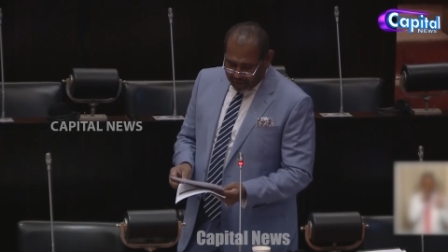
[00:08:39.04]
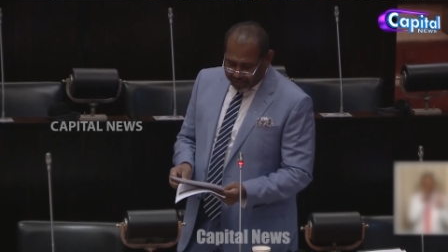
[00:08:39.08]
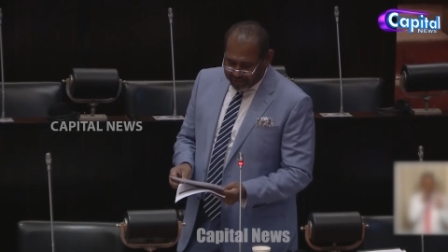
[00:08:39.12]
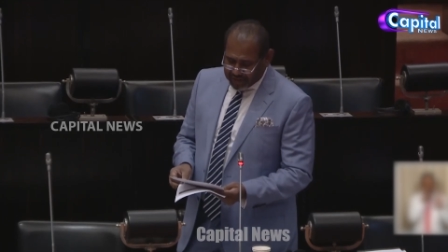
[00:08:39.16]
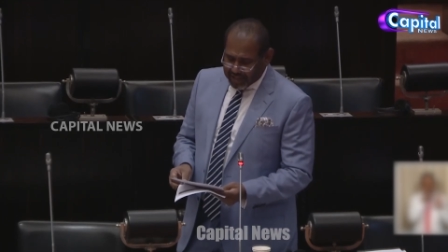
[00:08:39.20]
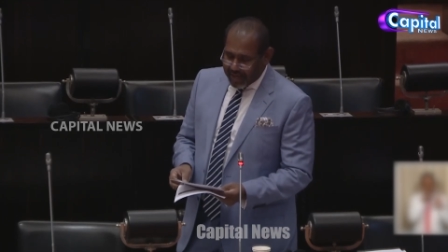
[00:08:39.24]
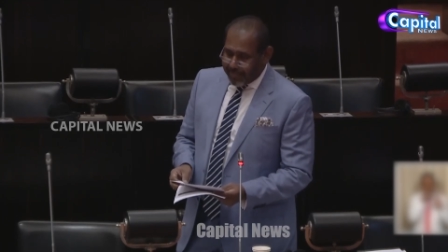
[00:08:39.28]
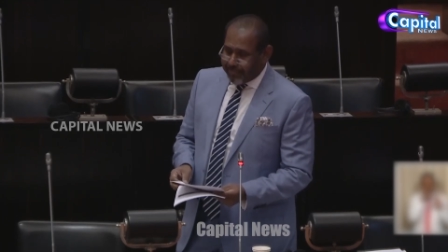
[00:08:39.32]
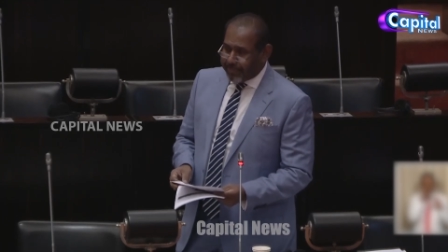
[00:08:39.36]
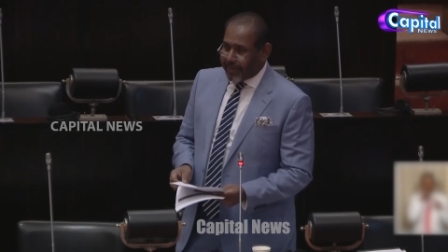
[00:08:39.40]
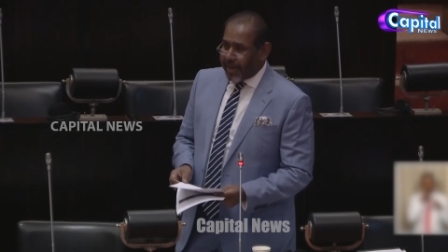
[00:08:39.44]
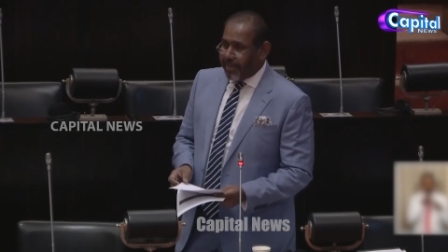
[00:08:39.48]

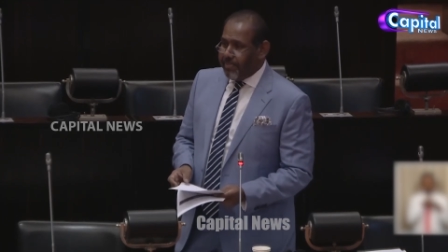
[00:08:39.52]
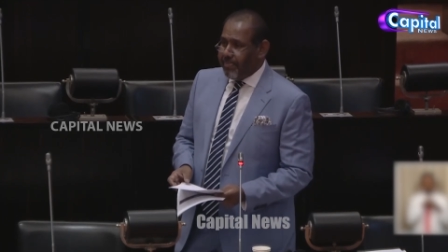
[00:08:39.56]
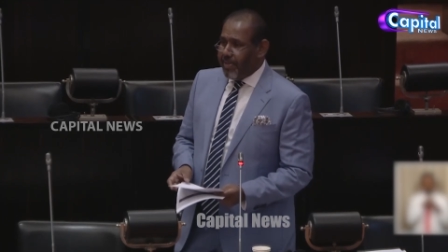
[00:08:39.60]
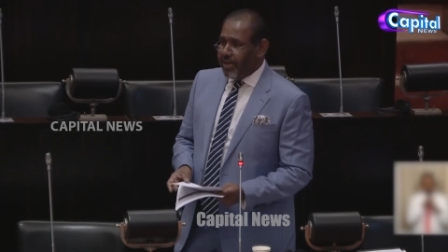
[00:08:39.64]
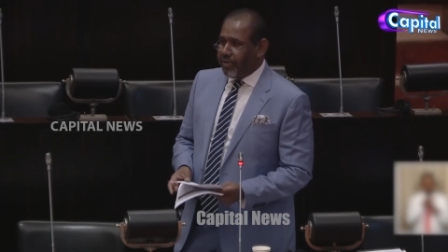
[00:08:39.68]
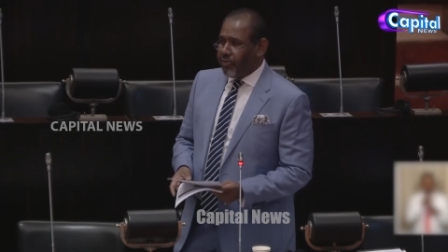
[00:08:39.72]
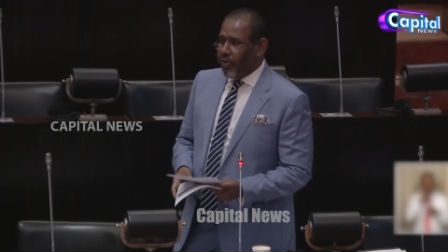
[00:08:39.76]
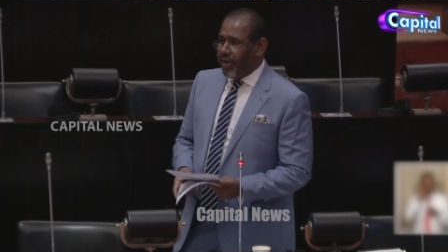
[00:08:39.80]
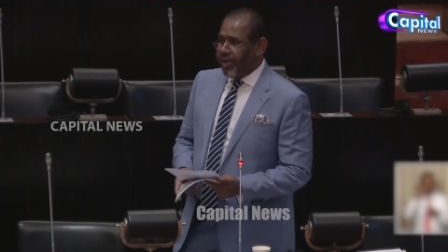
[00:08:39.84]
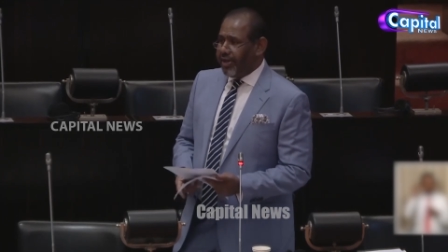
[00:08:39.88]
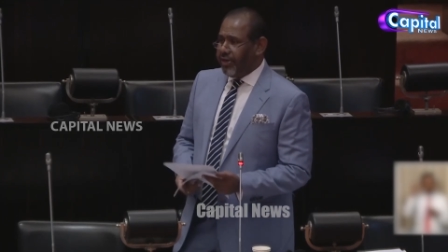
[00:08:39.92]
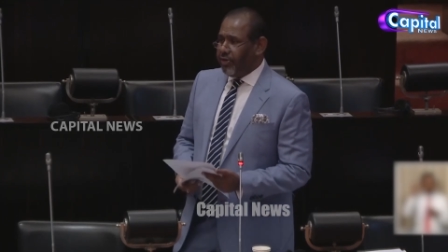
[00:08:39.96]
September
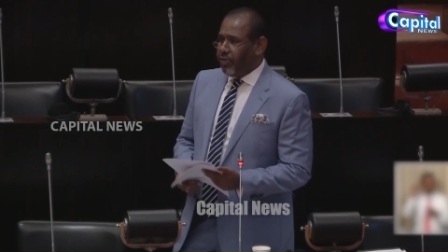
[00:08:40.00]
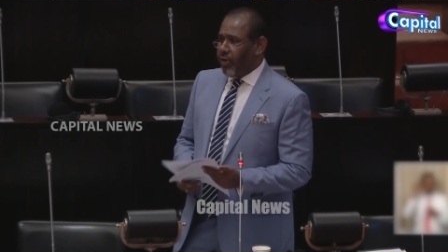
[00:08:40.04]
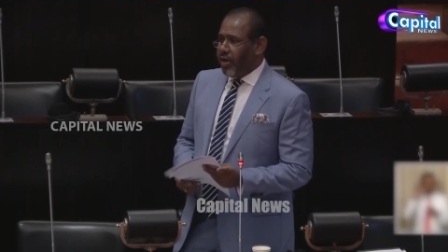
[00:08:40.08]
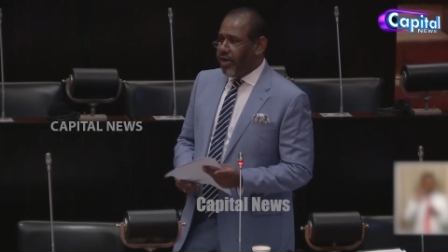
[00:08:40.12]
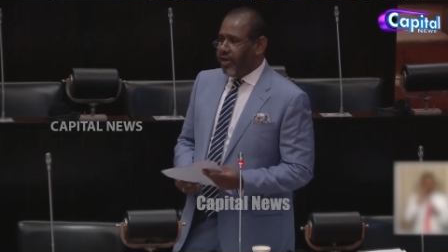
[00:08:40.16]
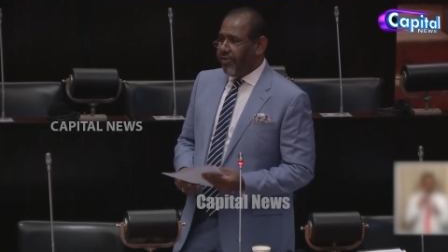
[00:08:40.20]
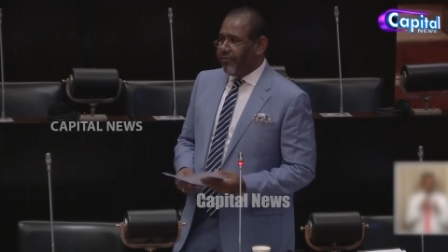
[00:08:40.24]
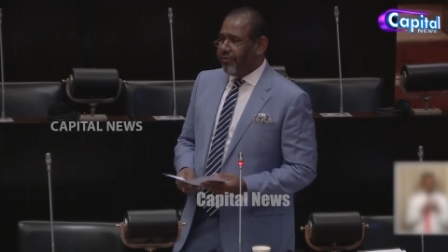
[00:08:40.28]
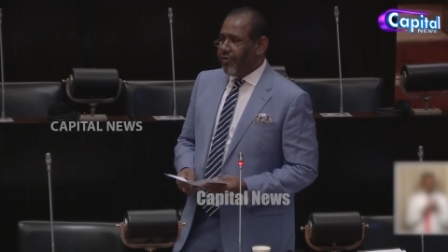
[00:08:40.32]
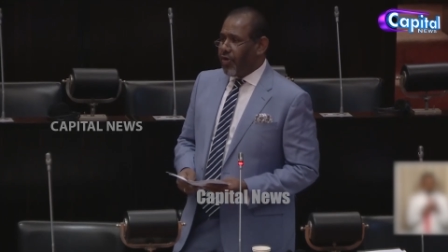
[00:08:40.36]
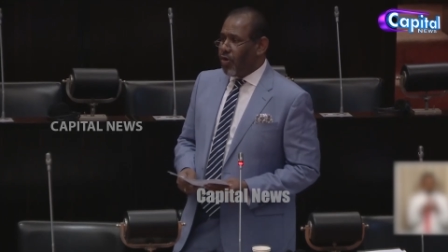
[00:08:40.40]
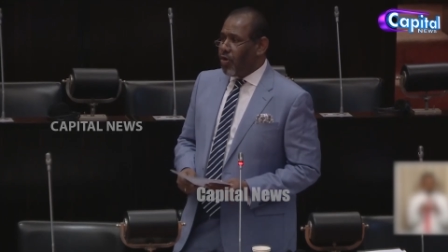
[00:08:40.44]

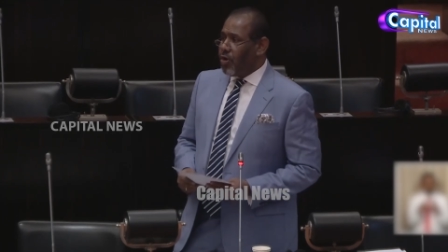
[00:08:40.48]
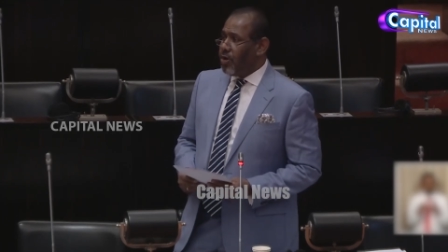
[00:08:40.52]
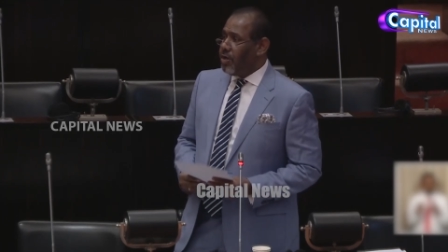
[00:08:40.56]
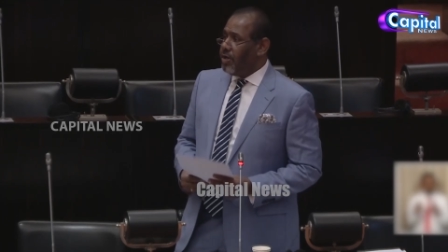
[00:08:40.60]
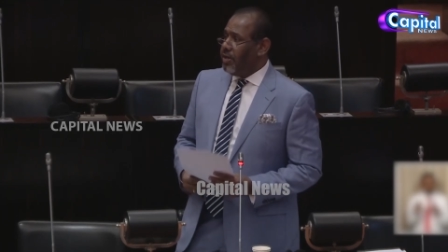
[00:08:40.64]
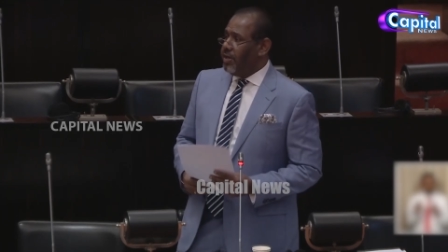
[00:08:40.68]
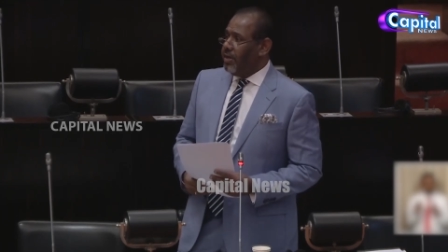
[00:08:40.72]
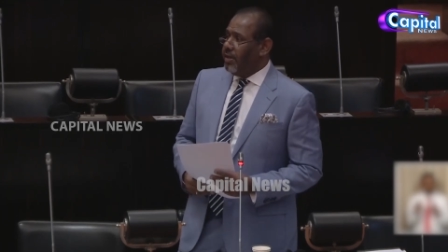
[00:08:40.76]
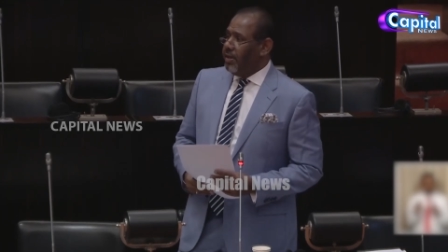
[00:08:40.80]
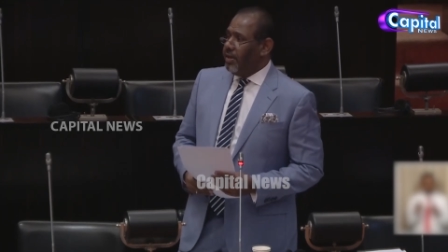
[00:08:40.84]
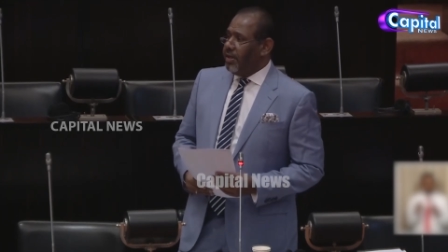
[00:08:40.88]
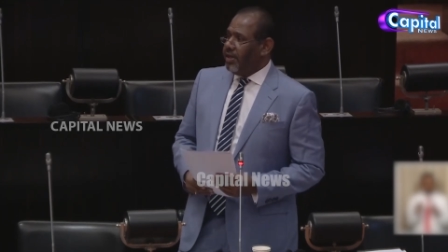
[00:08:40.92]
2024,
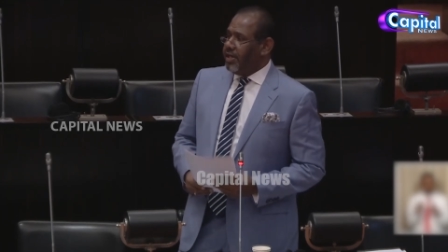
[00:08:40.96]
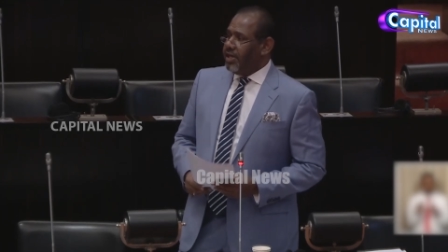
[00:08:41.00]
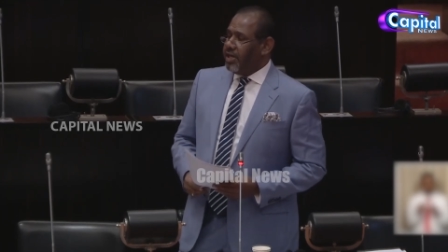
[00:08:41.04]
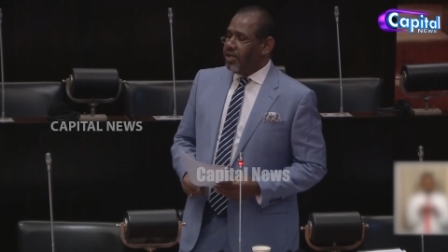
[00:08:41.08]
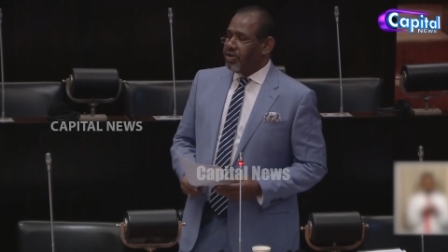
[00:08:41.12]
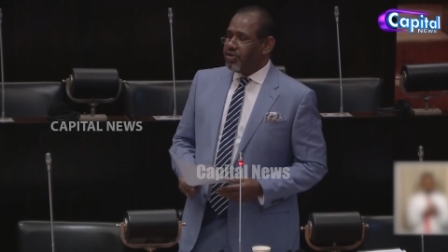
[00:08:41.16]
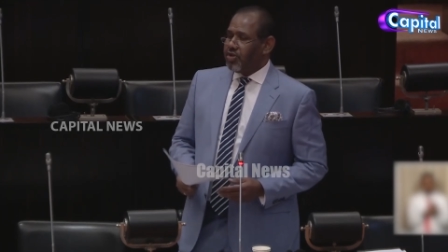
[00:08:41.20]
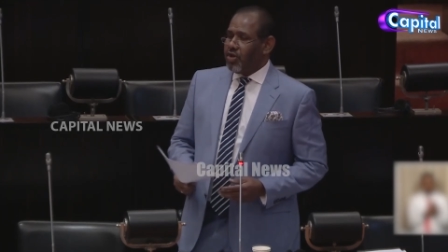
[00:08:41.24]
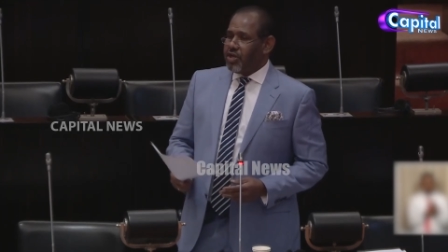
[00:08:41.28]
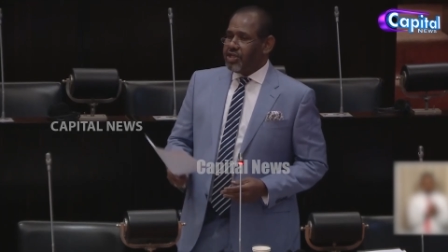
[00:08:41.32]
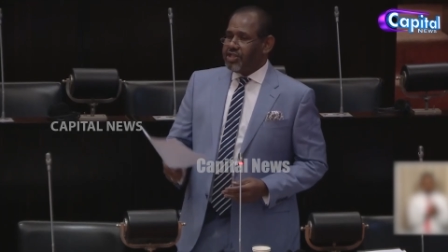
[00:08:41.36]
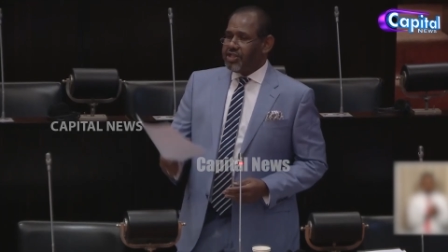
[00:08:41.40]
he
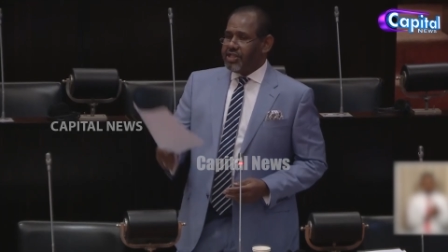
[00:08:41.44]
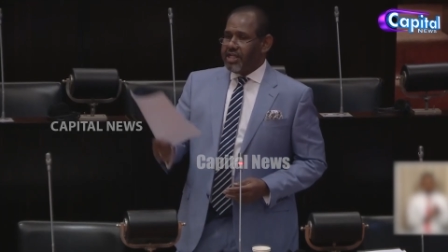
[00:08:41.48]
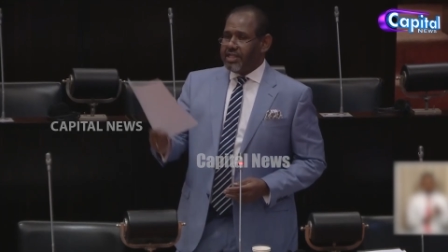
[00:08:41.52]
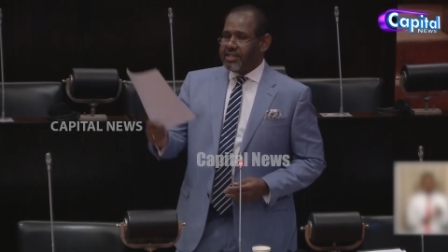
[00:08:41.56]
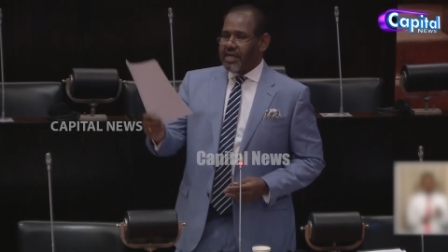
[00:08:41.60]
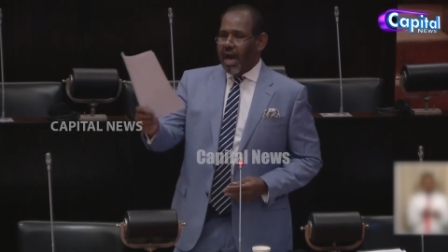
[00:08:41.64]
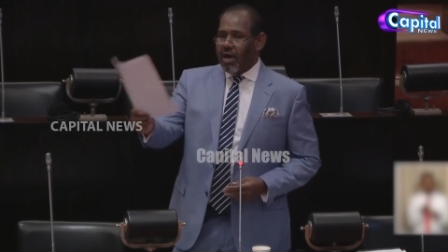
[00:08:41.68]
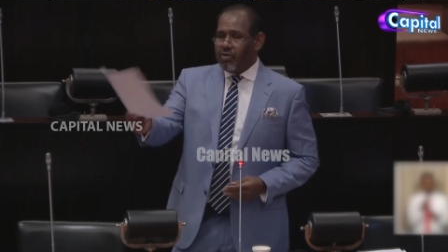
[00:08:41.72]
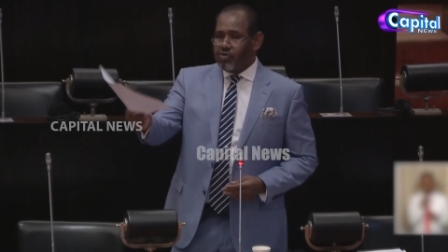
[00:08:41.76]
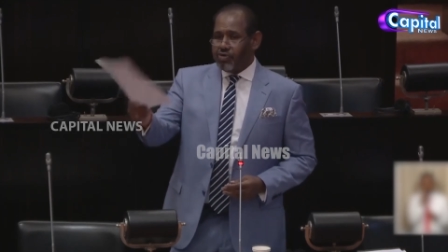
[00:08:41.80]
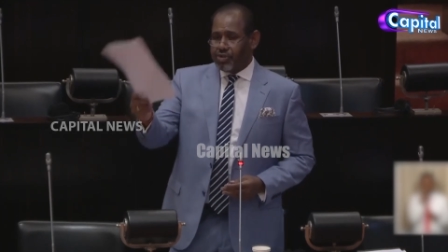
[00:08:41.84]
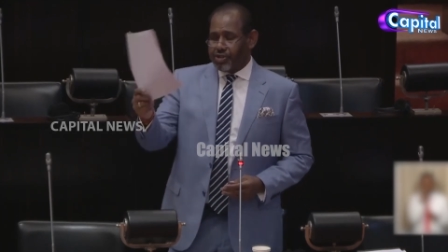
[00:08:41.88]
assures this
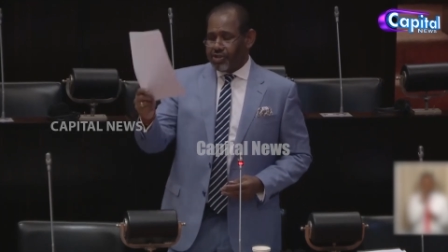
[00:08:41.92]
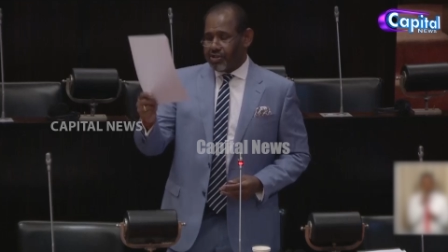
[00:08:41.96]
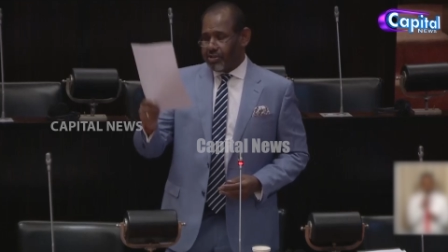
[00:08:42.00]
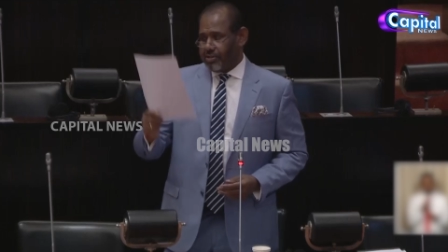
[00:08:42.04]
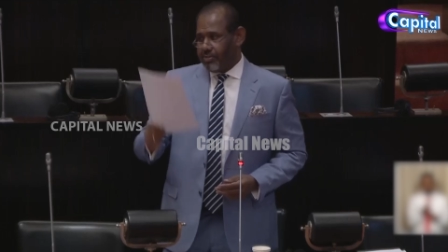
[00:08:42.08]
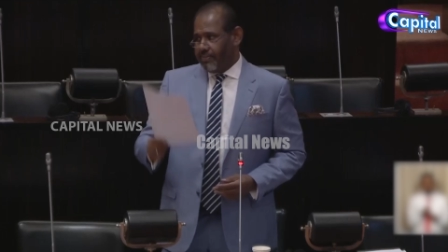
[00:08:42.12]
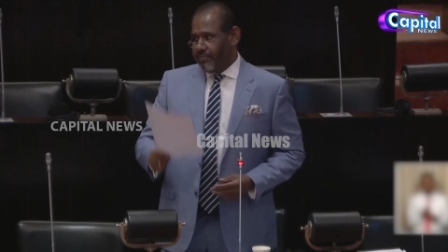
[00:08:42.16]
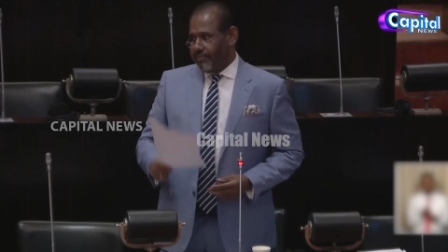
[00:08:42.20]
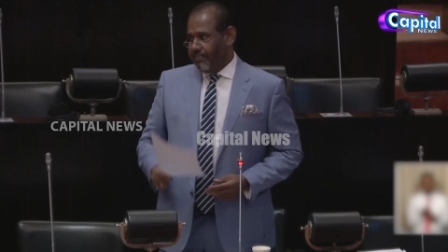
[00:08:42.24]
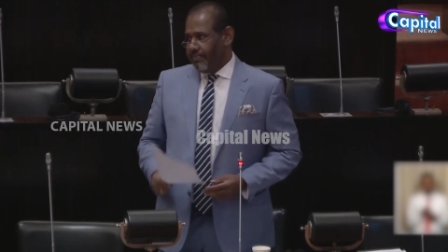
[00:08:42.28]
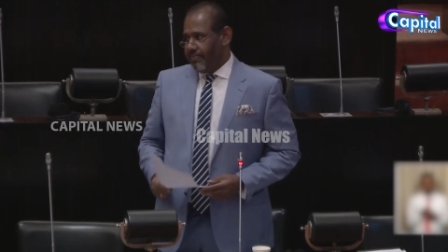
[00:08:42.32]
House.